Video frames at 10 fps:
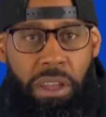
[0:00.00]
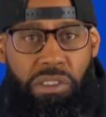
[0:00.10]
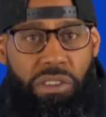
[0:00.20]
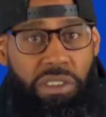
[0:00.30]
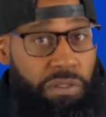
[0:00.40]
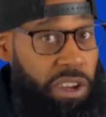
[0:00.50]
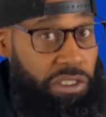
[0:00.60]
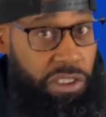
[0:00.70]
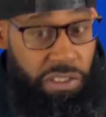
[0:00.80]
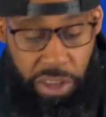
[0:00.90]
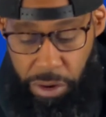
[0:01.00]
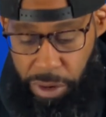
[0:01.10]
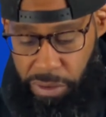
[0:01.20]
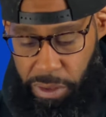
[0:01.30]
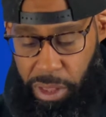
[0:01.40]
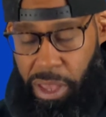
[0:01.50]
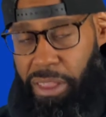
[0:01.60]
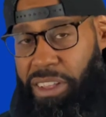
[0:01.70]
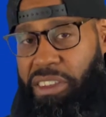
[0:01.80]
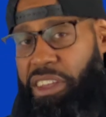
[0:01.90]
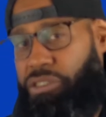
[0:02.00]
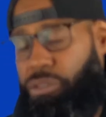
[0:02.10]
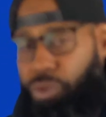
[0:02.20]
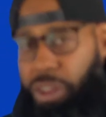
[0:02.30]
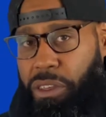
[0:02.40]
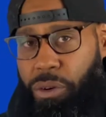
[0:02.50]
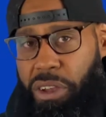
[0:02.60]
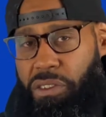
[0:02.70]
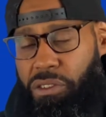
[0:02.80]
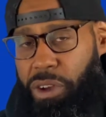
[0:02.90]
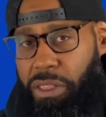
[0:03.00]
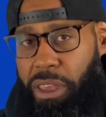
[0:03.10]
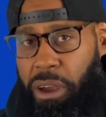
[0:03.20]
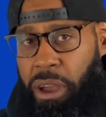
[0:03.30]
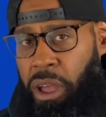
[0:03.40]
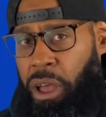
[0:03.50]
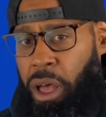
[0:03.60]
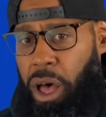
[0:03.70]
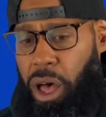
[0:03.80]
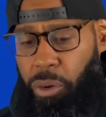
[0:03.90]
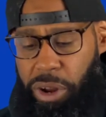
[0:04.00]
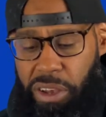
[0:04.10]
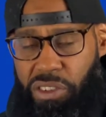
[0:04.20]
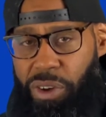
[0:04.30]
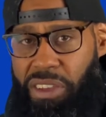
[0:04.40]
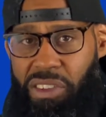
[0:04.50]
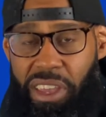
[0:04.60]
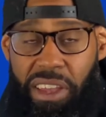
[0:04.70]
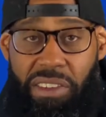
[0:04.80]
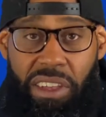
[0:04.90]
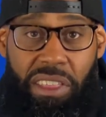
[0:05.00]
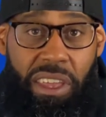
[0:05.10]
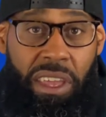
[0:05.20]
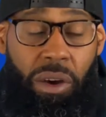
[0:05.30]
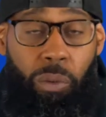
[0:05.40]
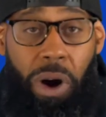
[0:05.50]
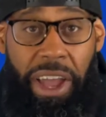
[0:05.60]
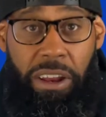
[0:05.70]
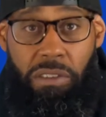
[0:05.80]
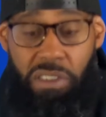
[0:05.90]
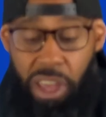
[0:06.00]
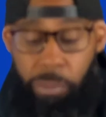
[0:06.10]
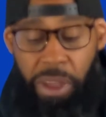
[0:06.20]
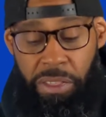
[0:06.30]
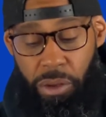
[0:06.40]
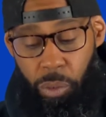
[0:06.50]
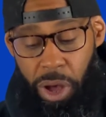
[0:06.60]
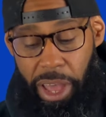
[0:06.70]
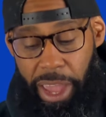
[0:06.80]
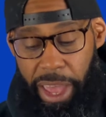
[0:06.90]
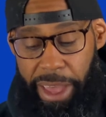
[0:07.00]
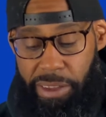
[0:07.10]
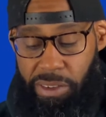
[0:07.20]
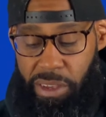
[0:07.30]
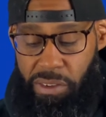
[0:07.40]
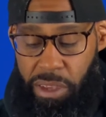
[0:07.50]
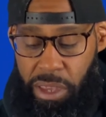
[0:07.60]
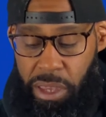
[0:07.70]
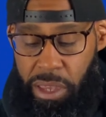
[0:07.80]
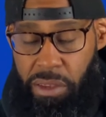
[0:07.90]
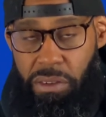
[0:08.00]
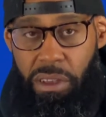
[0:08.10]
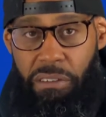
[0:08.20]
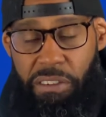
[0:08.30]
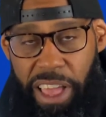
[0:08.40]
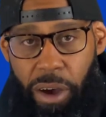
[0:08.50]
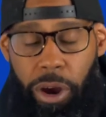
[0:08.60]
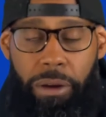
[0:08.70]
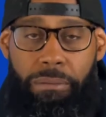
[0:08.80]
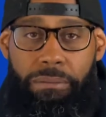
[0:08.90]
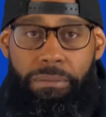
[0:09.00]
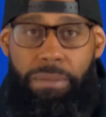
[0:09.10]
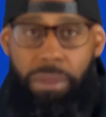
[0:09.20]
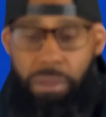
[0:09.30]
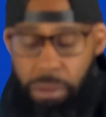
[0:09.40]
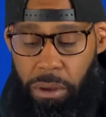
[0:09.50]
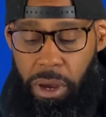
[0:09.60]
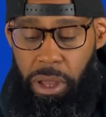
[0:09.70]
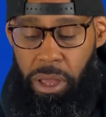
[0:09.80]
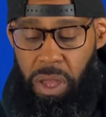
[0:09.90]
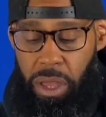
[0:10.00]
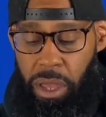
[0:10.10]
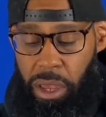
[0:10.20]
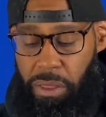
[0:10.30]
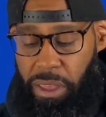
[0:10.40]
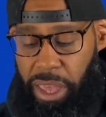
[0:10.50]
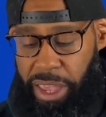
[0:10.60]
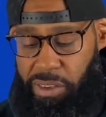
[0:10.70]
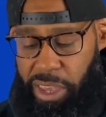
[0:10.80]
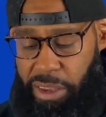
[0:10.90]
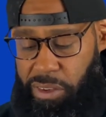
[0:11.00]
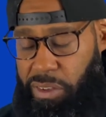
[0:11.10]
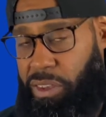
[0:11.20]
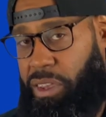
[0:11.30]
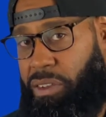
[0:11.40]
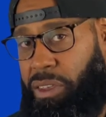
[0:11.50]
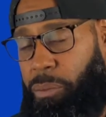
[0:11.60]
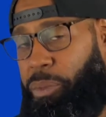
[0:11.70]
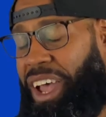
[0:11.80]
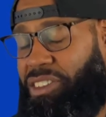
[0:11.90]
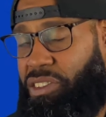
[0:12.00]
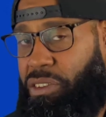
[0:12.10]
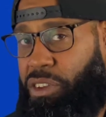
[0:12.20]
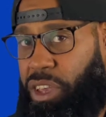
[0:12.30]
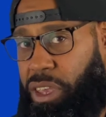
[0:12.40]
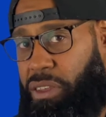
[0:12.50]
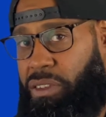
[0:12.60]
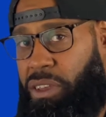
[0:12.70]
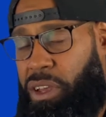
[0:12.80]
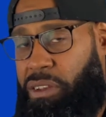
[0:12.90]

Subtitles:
So this function is decreasing. That's answering one of the questions right there. What else do I see? I see the y-intercept, and the y-axis is flour, right? The x-axis is batches of cookies.